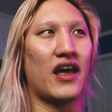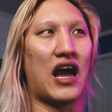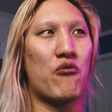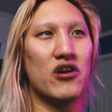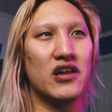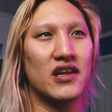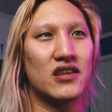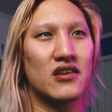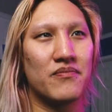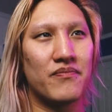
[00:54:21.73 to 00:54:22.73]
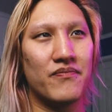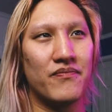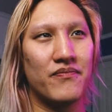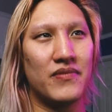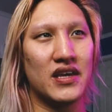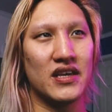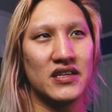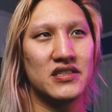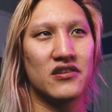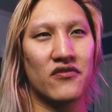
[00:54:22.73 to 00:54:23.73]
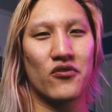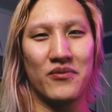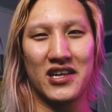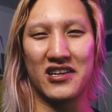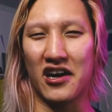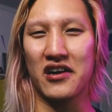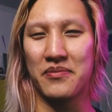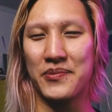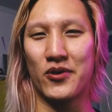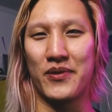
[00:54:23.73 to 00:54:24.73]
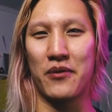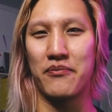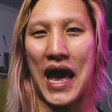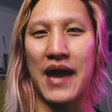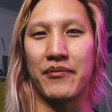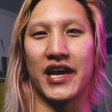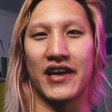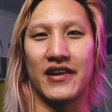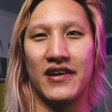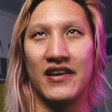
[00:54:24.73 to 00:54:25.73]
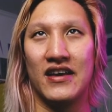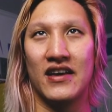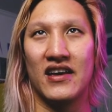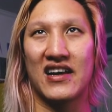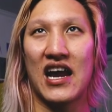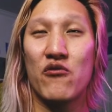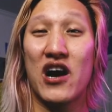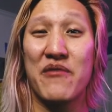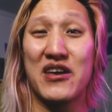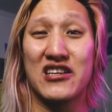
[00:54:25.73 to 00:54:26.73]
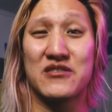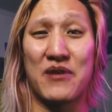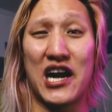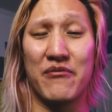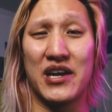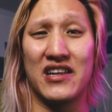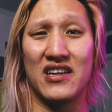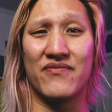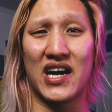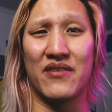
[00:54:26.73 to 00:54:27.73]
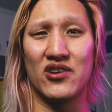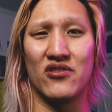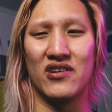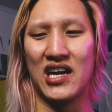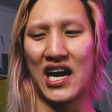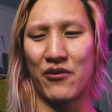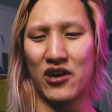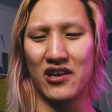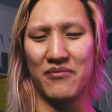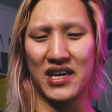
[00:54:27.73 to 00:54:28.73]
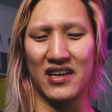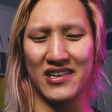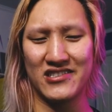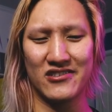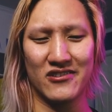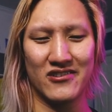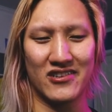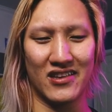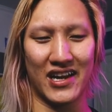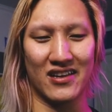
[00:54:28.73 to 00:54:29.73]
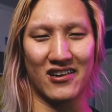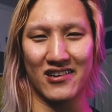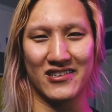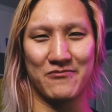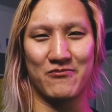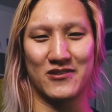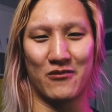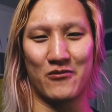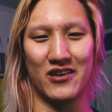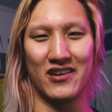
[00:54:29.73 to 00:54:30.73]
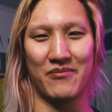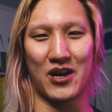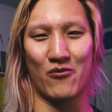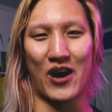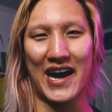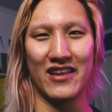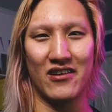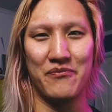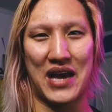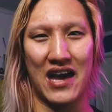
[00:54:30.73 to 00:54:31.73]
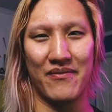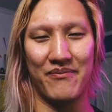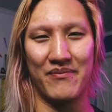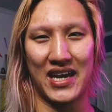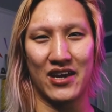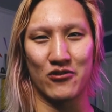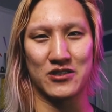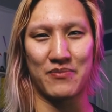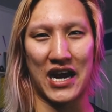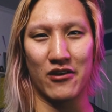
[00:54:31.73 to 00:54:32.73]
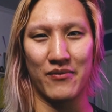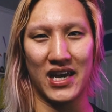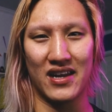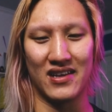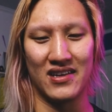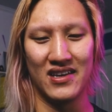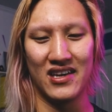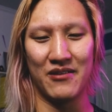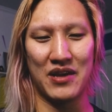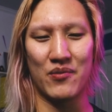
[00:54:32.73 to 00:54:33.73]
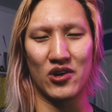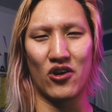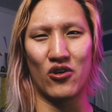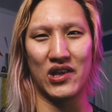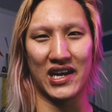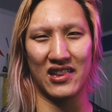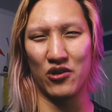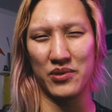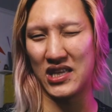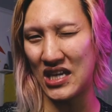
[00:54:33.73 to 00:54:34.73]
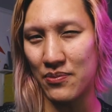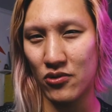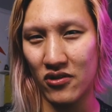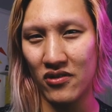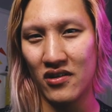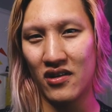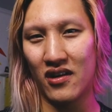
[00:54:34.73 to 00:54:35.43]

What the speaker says: I wanted it to be easier for me to talk to people about Batman. Kind of why I made the Spider-Man deep dive too. I wanted to make it easier to like talk to someone about why I love Batman or Spider-Man and be able to go like a little bit deeper